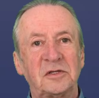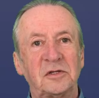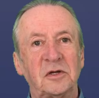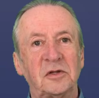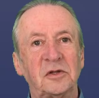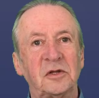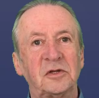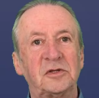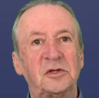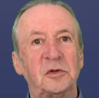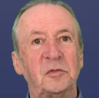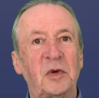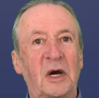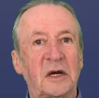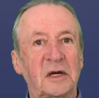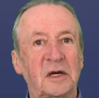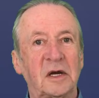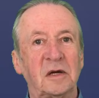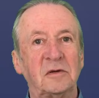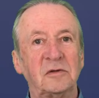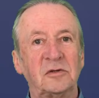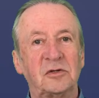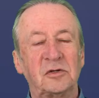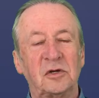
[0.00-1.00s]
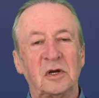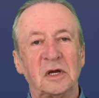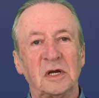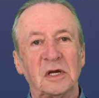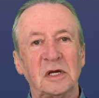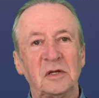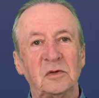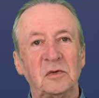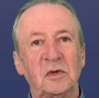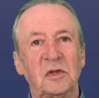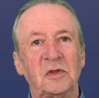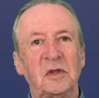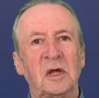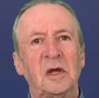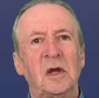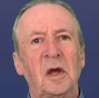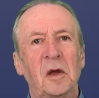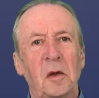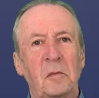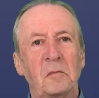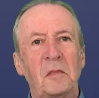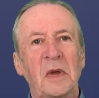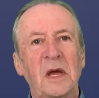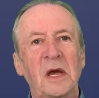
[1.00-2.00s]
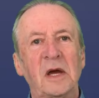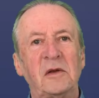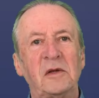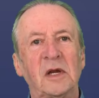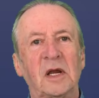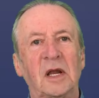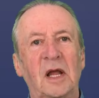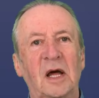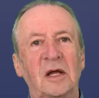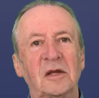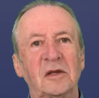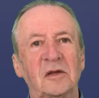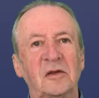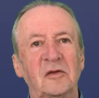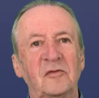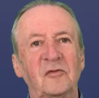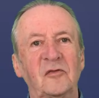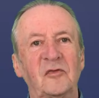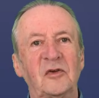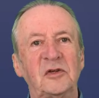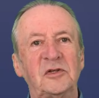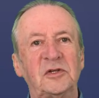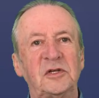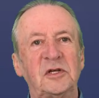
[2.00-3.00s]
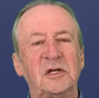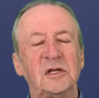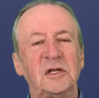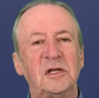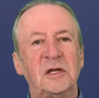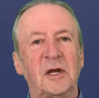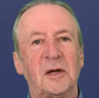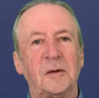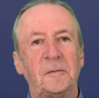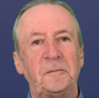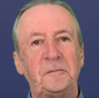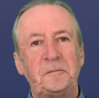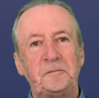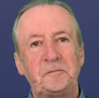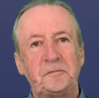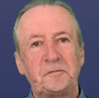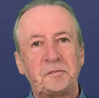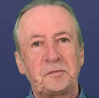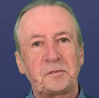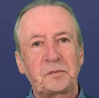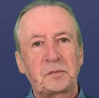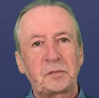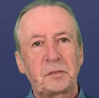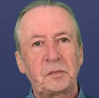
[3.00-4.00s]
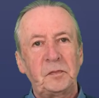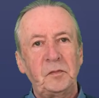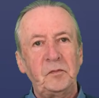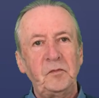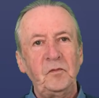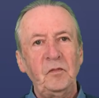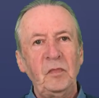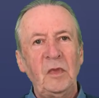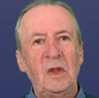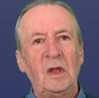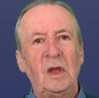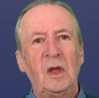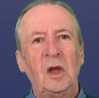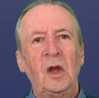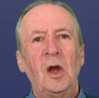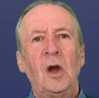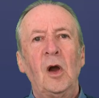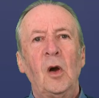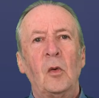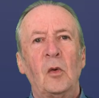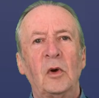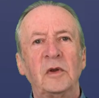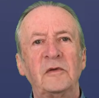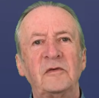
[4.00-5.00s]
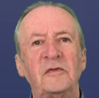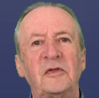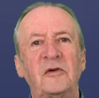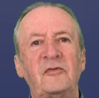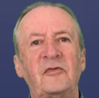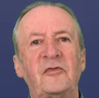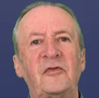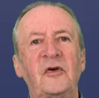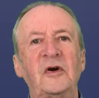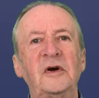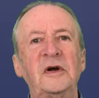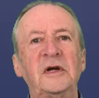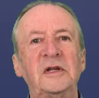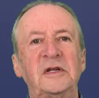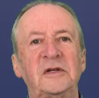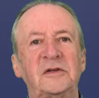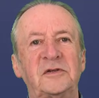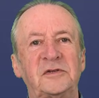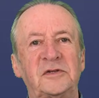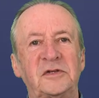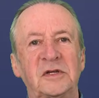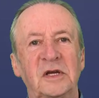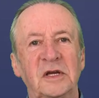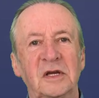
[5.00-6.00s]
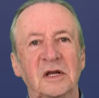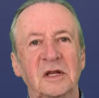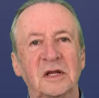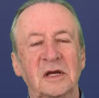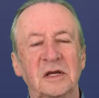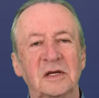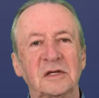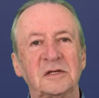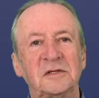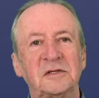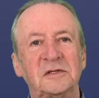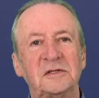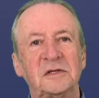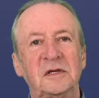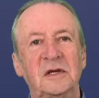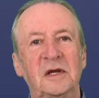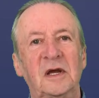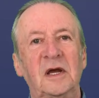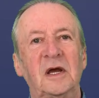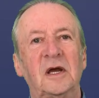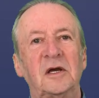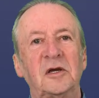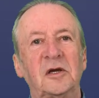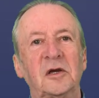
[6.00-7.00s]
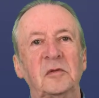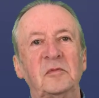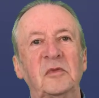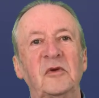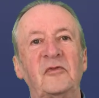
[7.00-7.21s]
on the tobacco trade with Maryland and Virginia. One of the finest ceilings can be